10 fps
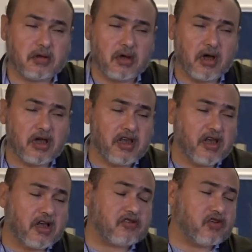I
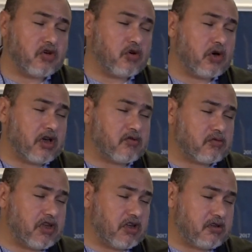can't go and
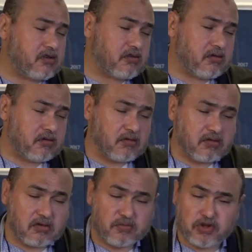read
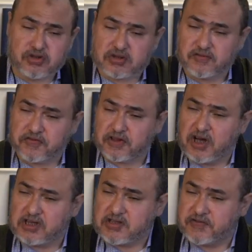the books of
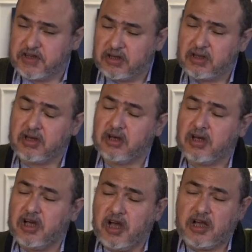philosophy
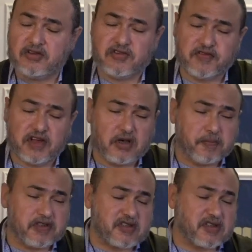and
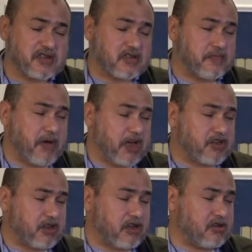develop a
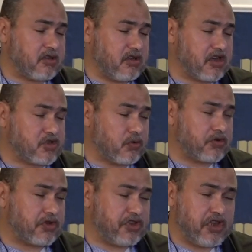systematic intellectual
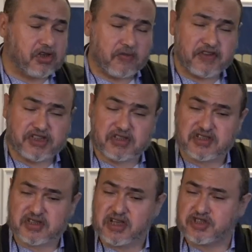critique of
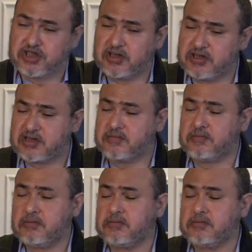existentialism